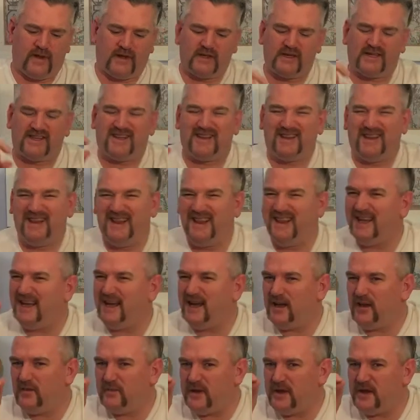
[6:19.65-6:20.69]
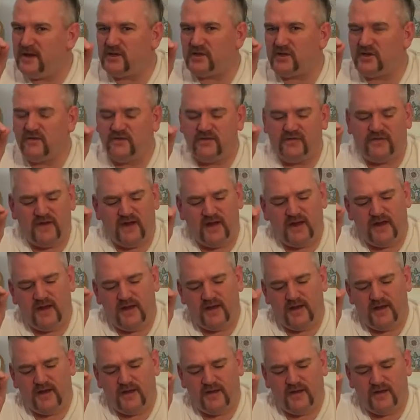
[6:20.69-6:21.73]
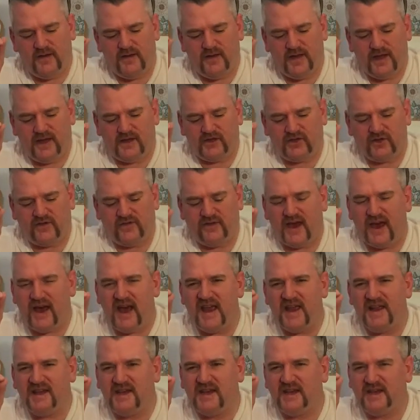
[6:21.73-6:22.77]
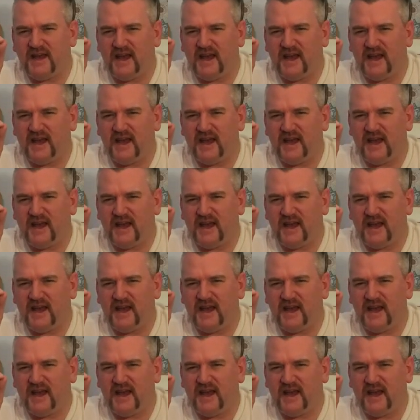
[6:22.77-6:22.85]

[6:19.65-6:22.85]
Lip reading: Just a little bit sort of that sort of iodine,